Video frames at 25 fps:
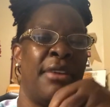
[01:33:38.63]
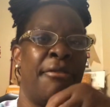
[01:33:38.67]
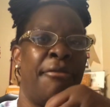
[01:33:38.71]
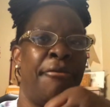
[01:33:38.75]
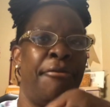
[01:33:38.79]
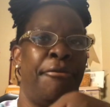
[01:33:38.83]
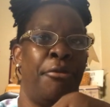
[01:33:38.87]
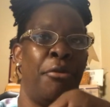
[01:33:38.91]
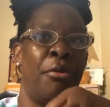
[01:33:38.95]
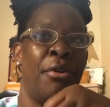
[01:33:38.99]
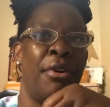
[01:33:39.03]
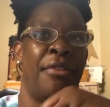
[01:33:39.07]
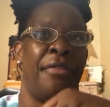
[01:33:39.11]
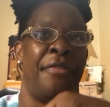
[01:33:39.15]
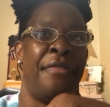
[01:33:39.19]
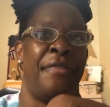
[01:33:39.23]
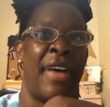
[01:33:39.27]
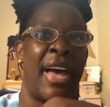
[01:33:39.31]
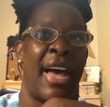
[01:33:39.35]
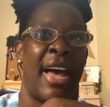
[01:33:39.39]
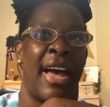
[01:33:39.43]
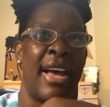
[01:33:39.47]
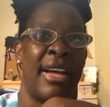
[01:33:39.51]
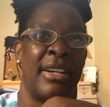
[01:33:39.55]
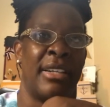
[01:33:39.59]
I'm
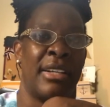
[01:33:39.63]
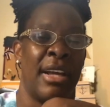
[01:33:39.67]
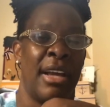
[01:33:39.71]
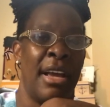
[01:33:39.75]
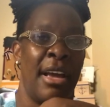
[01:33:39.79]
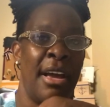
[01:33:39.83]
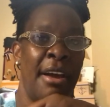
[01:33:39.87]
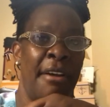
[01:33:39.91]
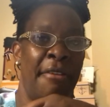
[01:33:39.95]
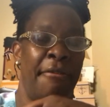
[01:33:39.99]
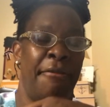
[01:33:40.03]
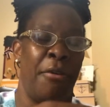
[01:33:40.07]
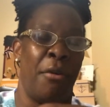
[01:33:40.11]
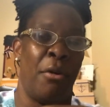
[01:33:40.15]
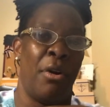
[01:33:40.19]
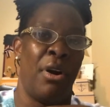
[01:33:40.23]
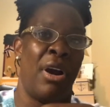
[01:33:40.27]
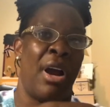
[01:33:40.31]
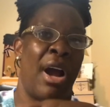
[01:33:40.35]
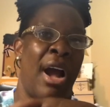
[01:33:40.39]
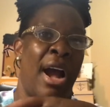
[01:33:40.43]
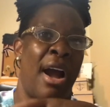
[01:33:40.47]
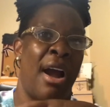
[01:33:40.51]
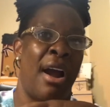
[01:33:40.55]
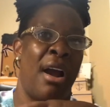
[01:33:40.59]
also going to do a whole
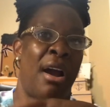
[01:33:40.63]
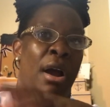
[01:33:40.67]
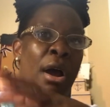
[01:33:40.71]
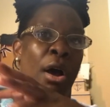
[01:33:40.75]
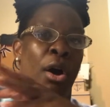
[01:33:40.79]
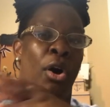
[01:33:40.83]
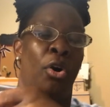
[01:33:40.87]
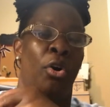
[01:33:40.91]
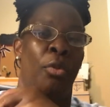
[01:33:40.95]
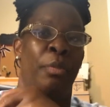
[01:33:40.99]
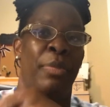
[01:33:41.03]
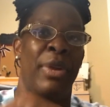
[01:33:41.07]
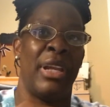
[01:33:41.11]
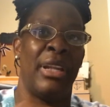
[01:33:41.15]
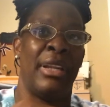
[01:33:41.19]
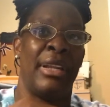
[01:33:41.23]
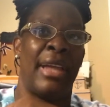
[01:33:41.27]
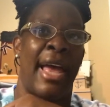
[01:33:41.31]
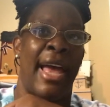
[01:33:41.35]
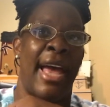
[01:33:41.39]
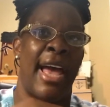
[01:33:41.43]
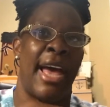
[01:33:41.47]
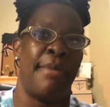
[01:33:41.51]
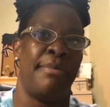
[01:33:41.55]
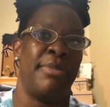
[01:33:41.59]
video for
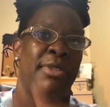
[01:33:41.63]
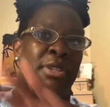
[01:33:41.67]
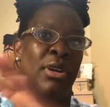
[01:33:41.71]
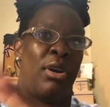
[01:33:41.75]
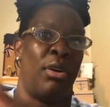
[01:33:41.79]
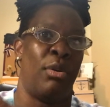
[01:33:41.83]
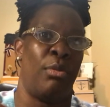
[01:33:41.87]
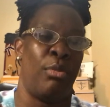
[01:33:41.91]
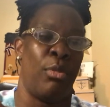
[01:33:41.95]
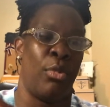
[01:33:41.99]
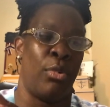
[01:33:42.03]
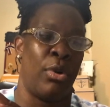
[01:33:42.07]
that